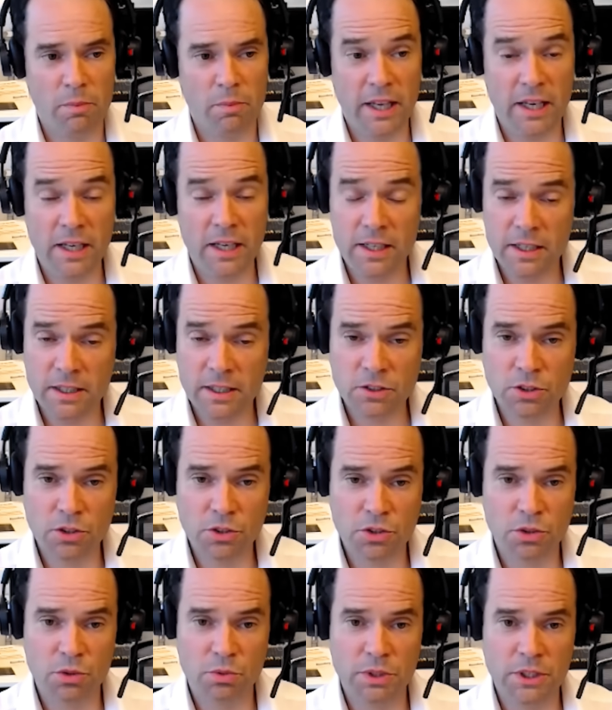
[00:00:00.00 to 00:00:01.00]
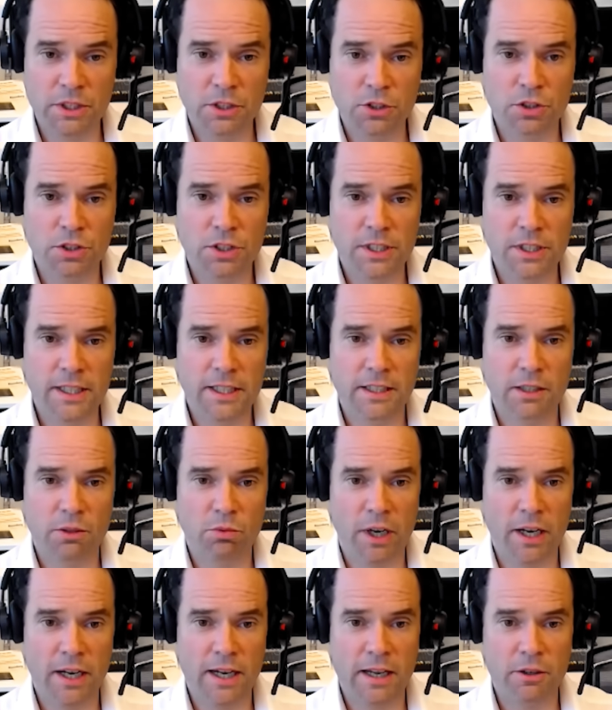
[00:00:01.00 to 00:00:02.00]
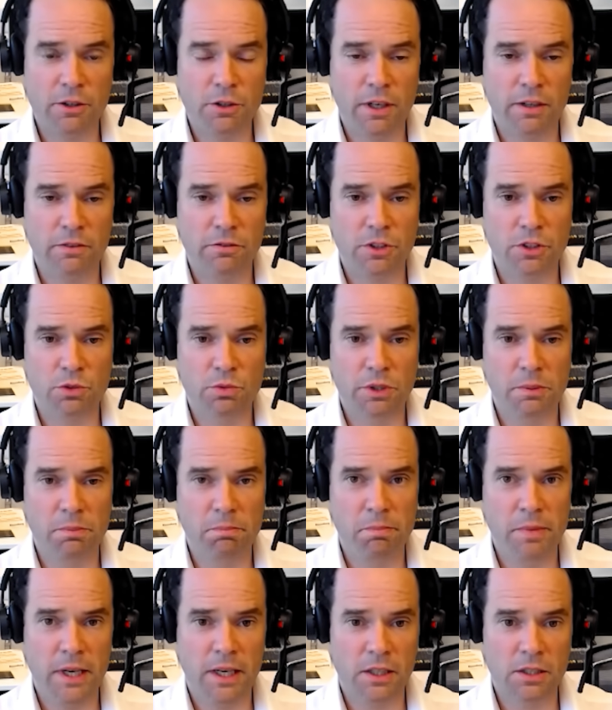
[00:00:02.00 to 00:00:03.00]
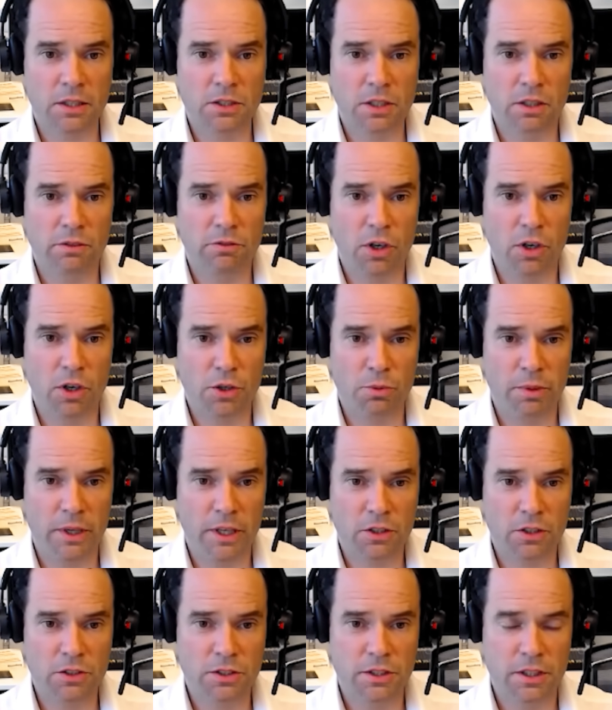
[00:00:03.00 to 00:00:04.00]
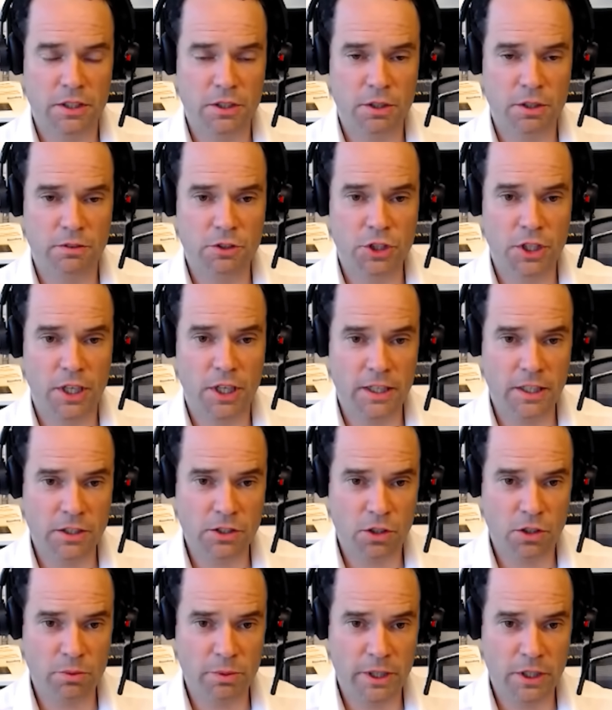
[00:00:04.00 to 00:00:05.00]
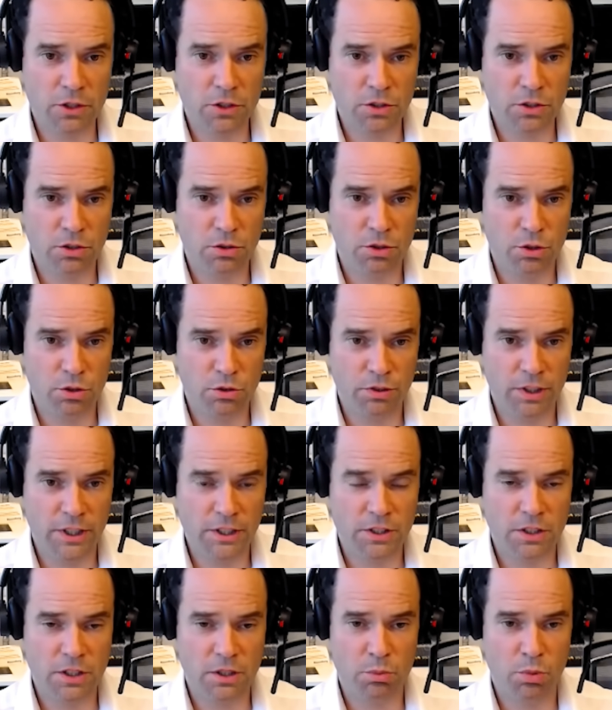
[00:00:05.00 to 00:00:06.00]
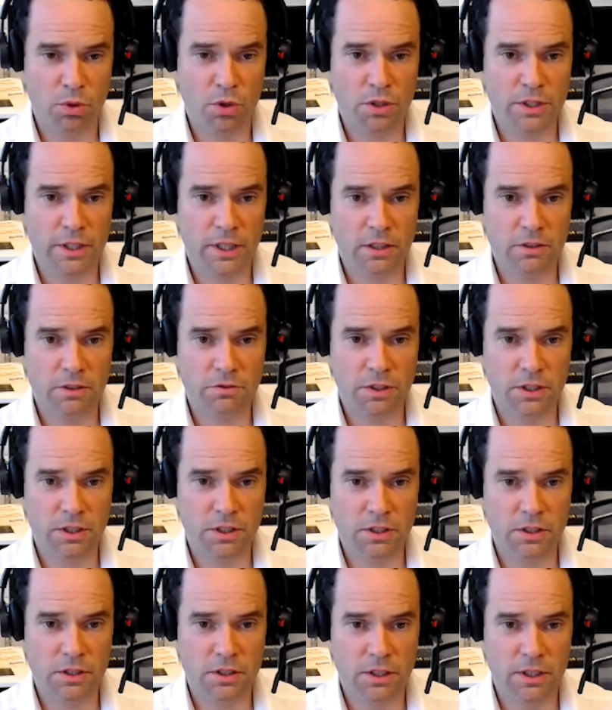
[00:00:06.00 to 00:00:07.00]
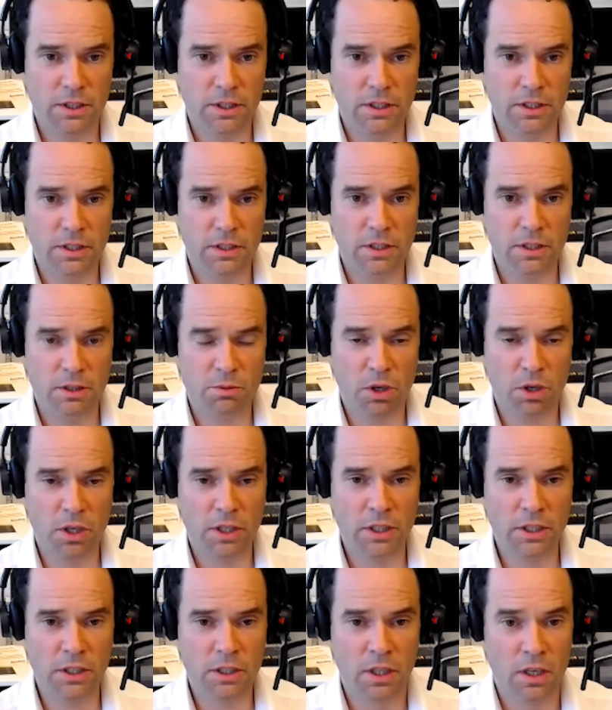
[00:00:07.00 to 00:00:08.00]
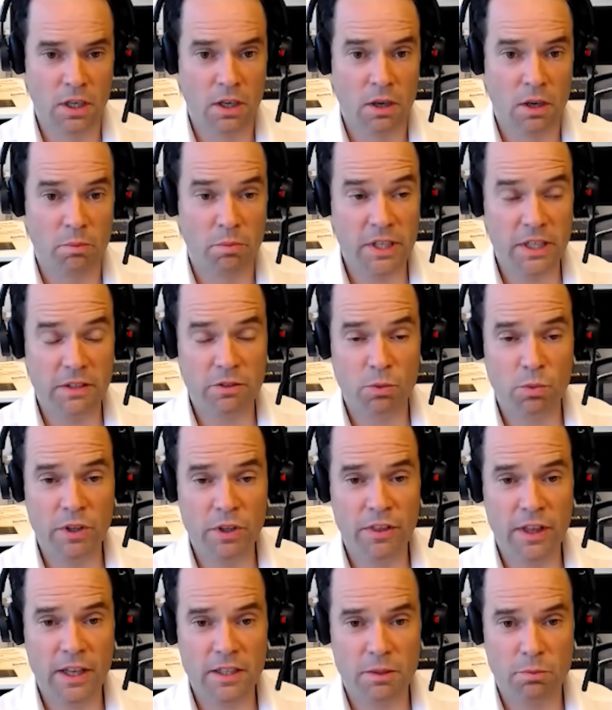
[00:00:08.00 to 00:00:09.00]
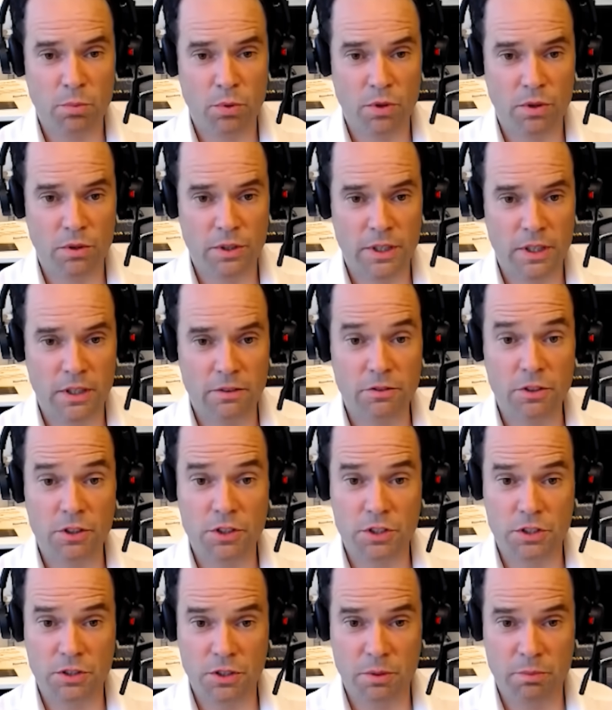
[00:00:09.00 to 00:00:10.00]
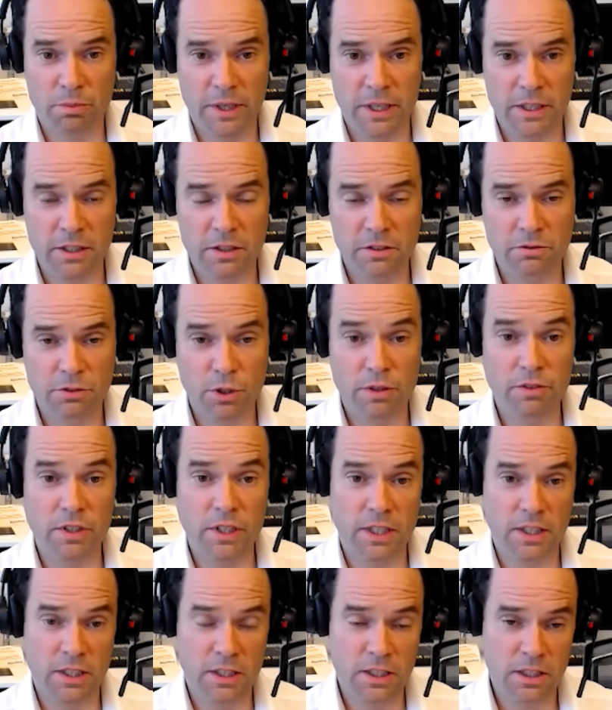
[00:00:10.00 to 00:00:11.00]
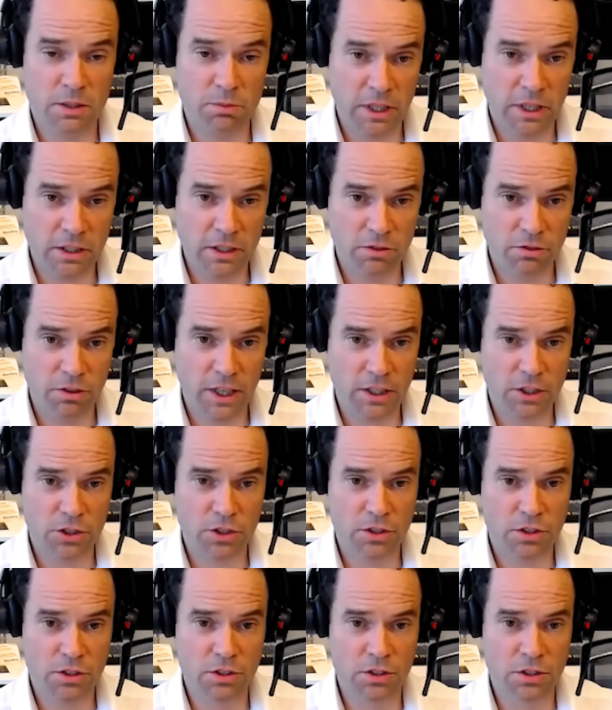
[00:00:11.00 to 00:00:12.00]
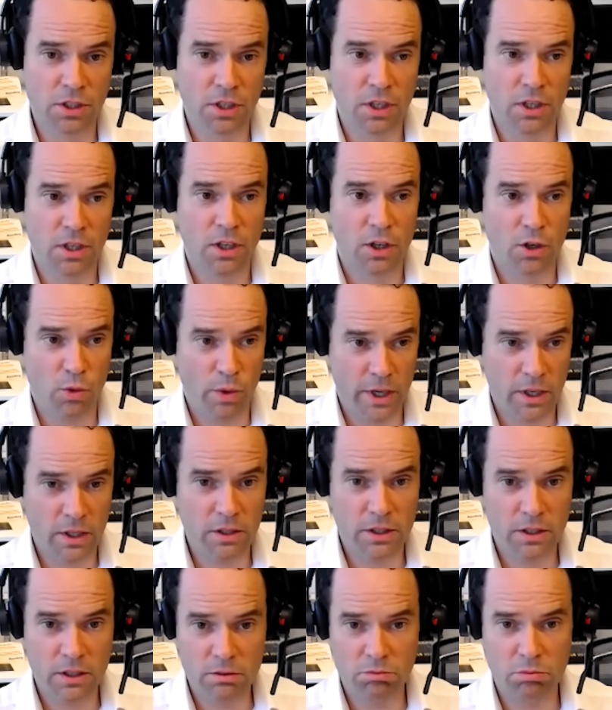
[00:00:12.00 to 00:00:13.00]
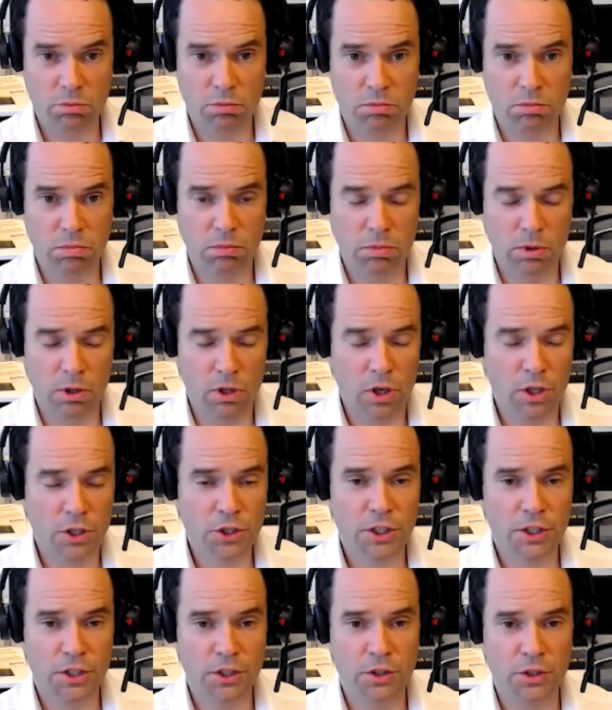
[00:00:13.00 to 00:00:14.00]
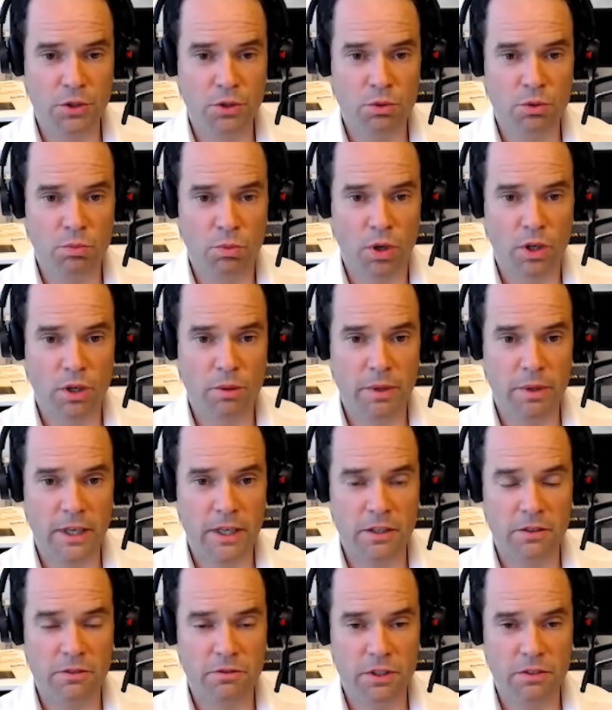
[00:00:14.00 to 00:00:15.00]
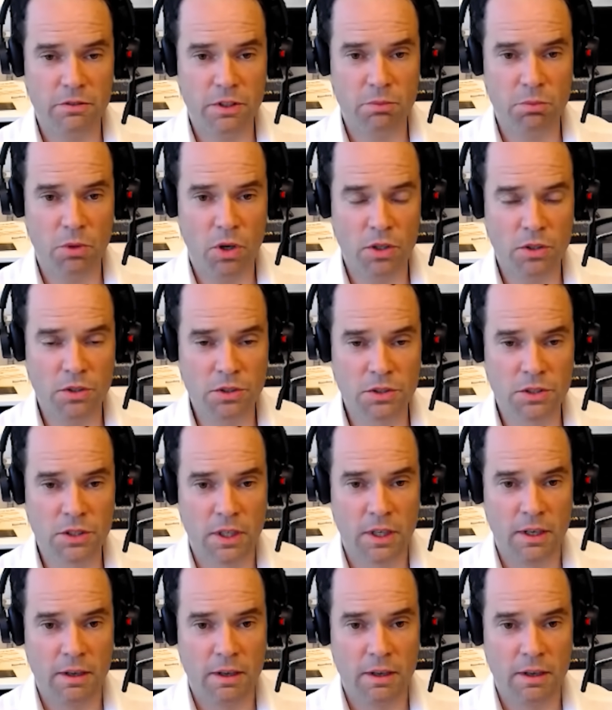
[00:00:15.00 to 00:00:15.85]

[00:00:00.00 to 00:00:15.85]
India is also really interesting in that right now you have this real mix of automakers there. You have Chinese automakers who do face an import tariff in the Indian market, but even with that import tariff, they're still competitive. You have the Indian manufacturers quickly launching new, more competitive EV models.